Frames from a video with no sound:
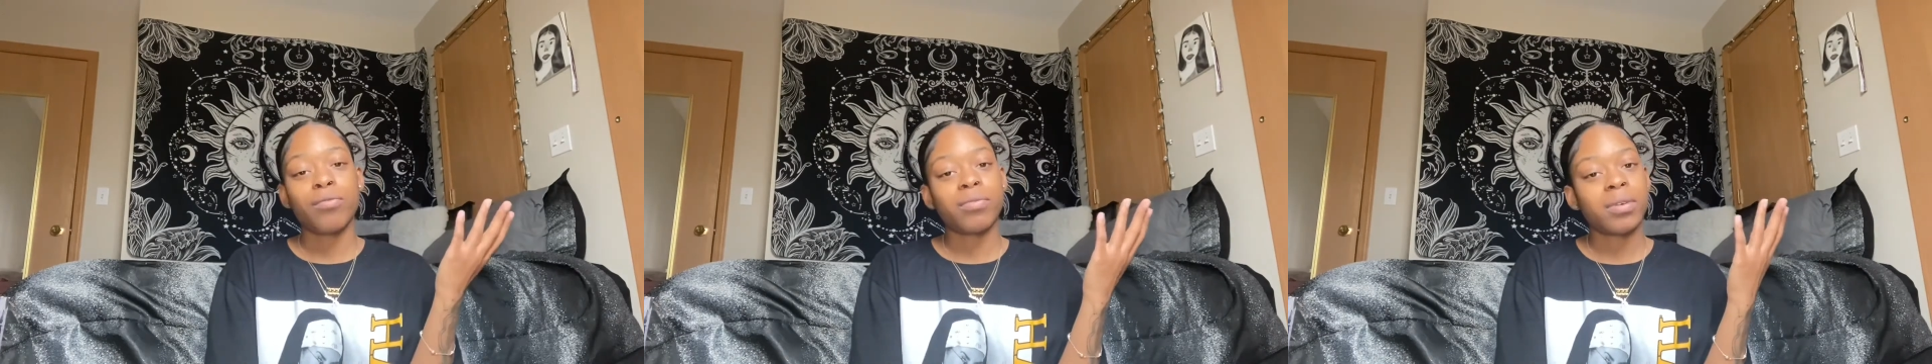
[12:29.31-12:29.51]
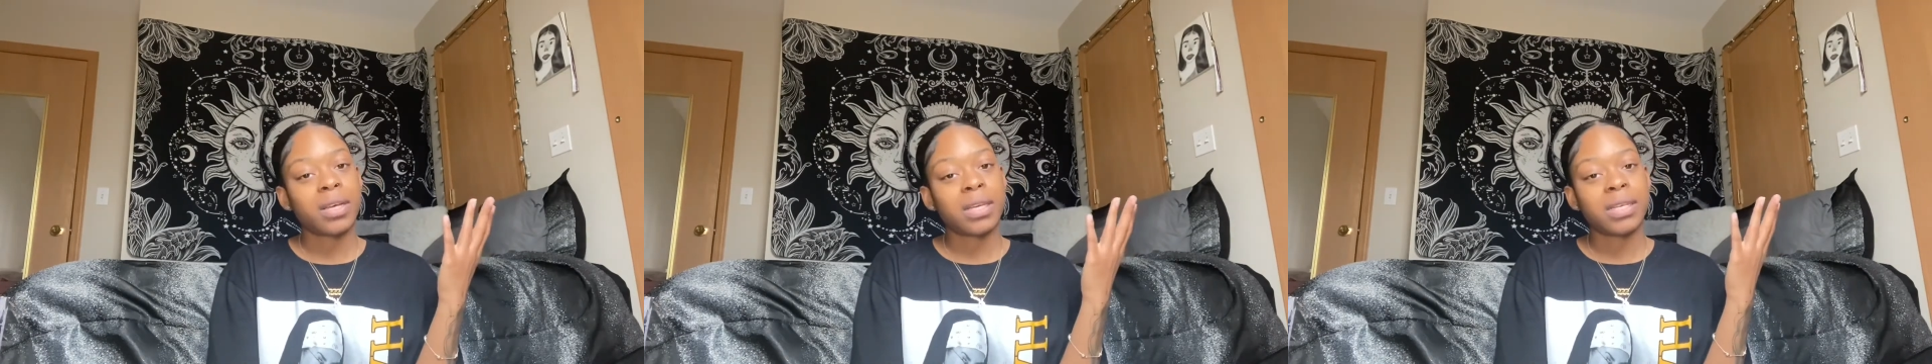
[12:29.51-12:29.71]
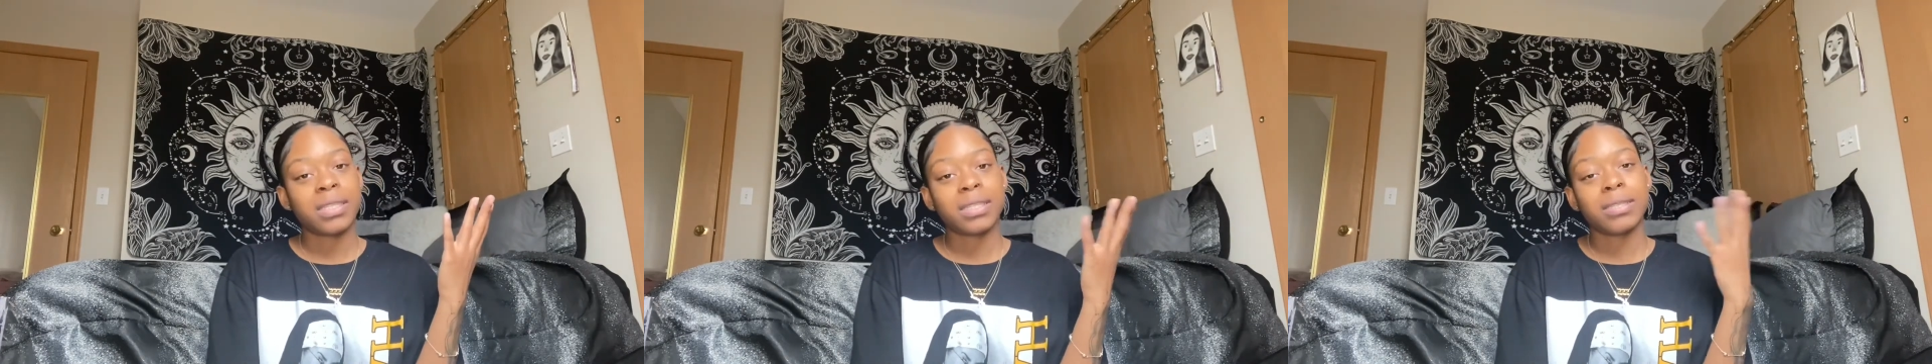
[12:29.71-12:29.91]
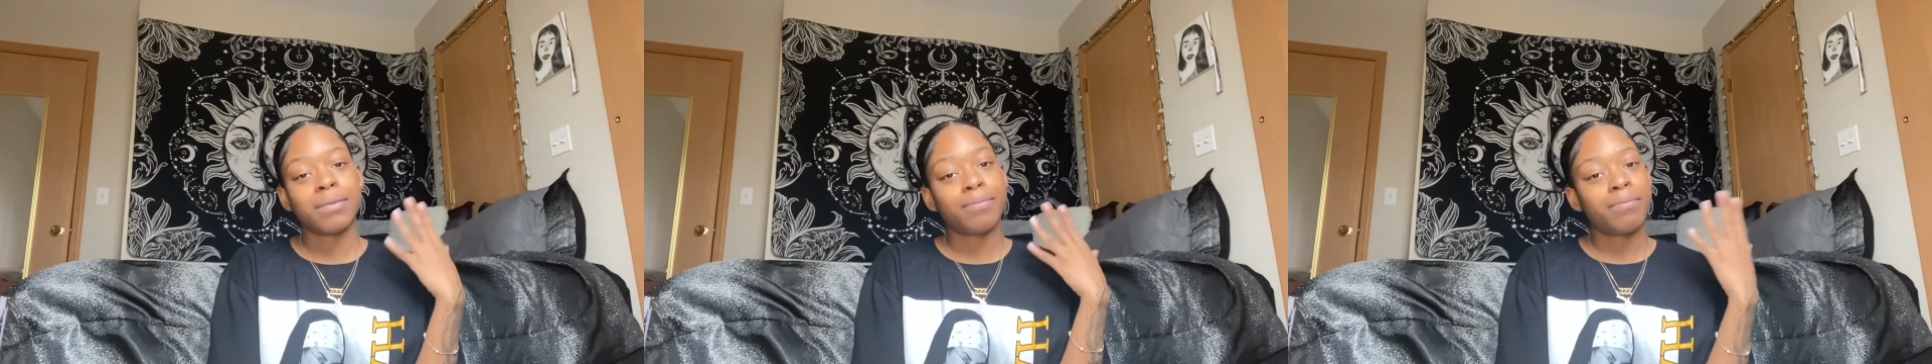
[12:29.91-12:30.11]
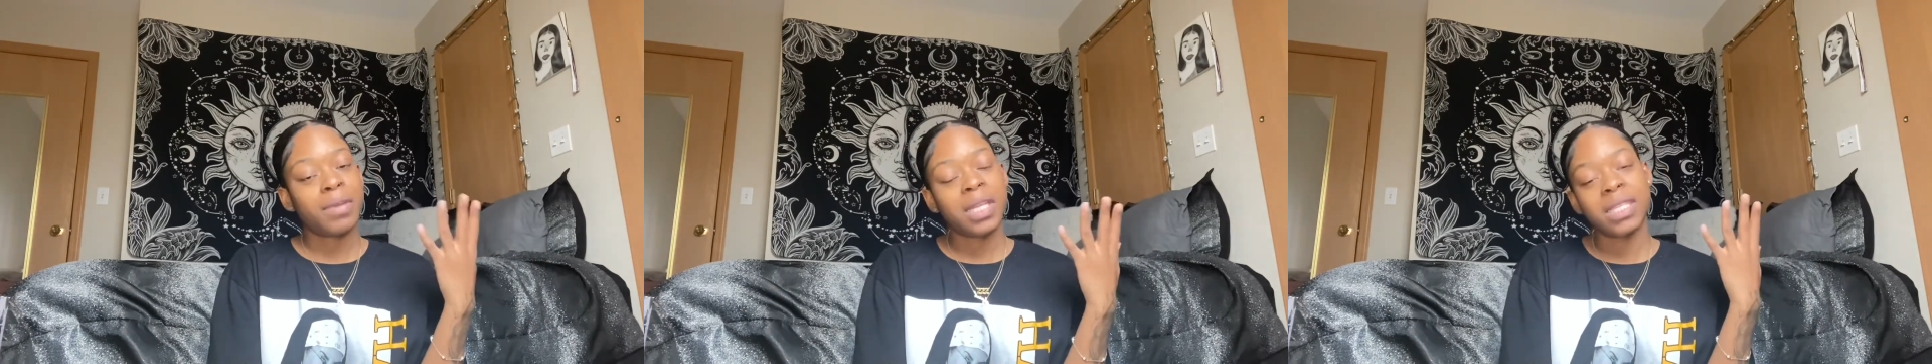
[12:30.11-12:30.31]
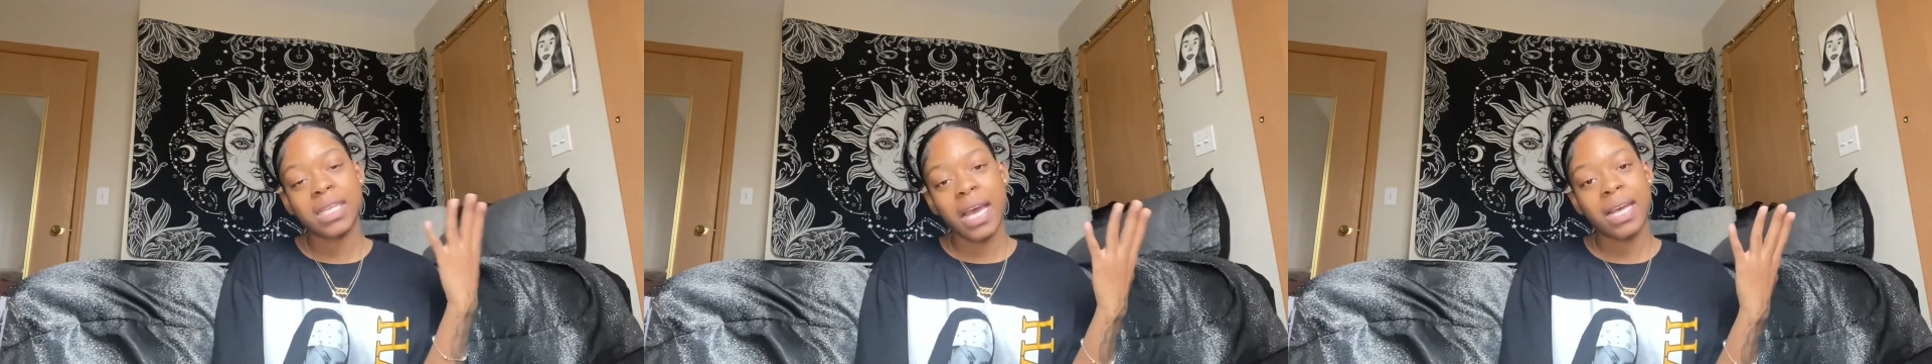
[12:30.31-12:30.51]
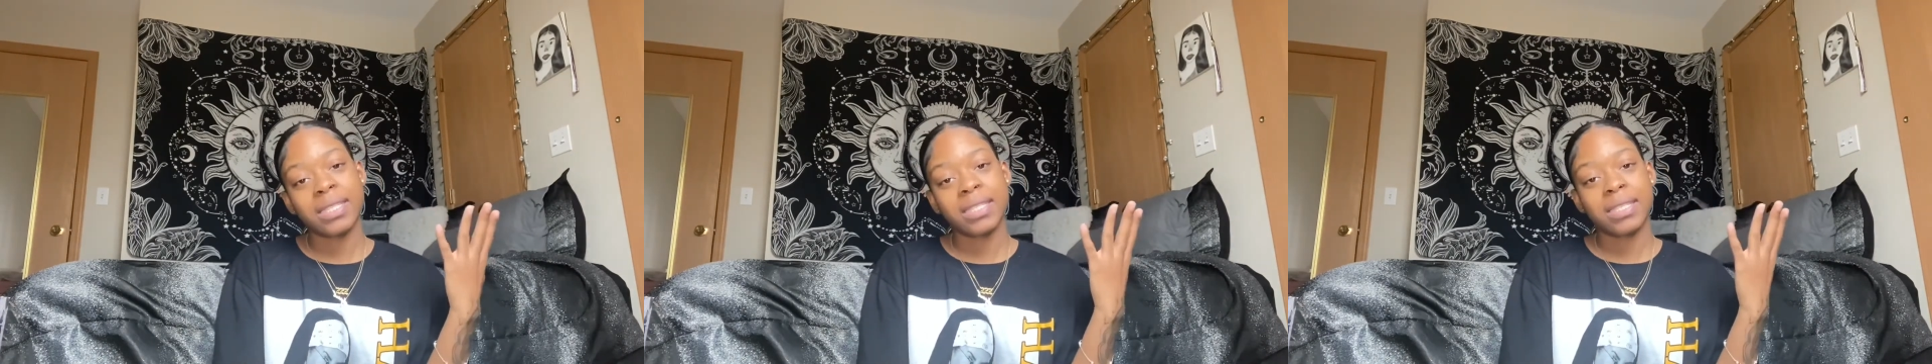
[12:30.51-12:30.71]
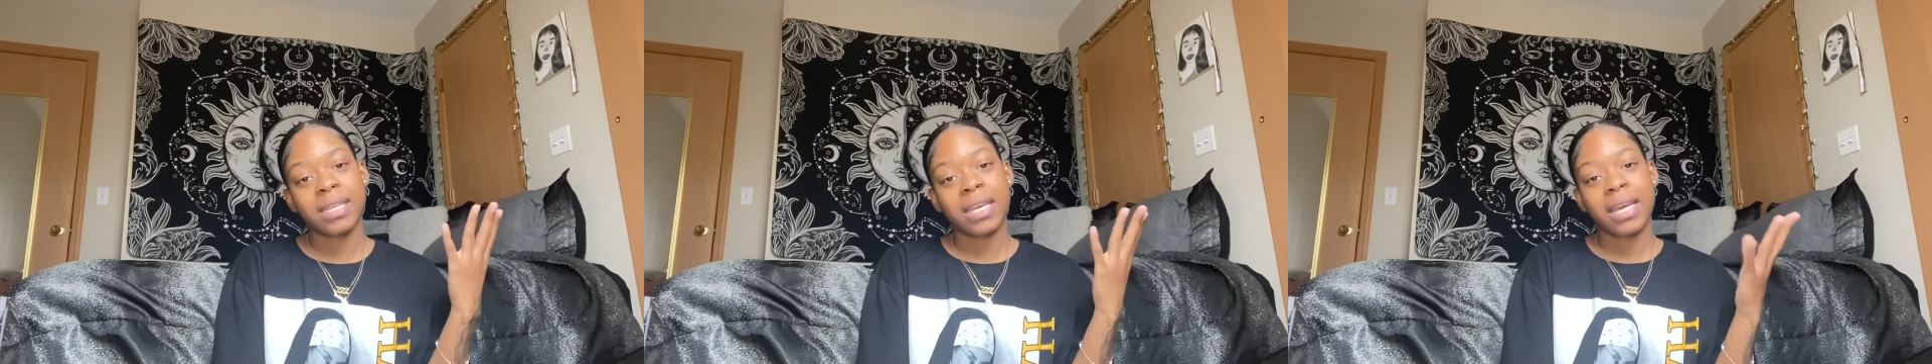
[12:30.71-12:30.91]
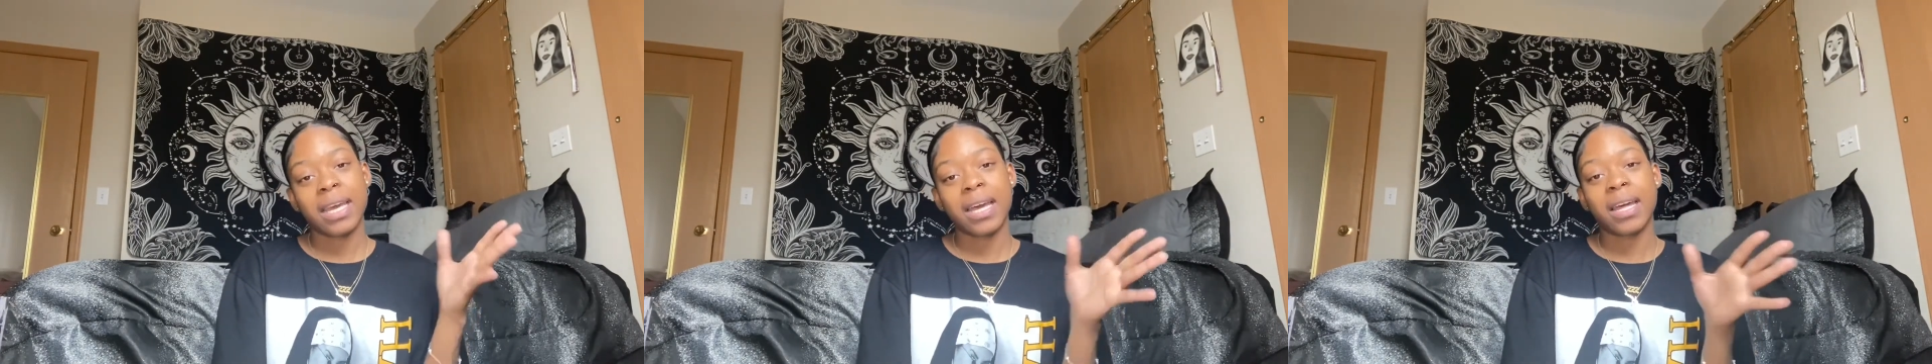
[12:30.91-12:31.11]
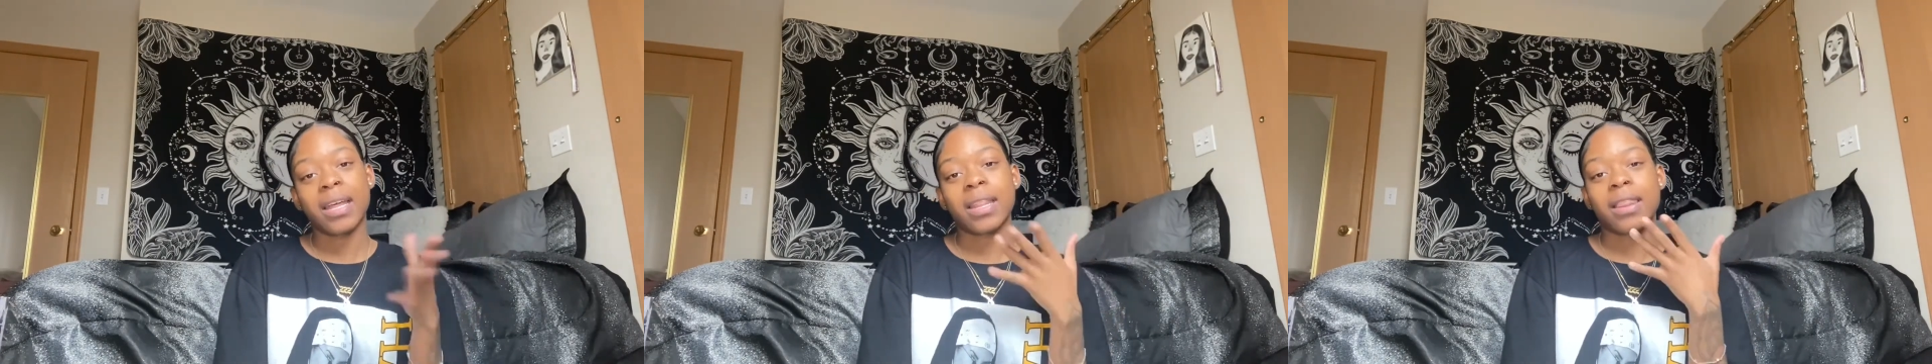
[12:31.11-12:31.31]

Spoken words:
was me testing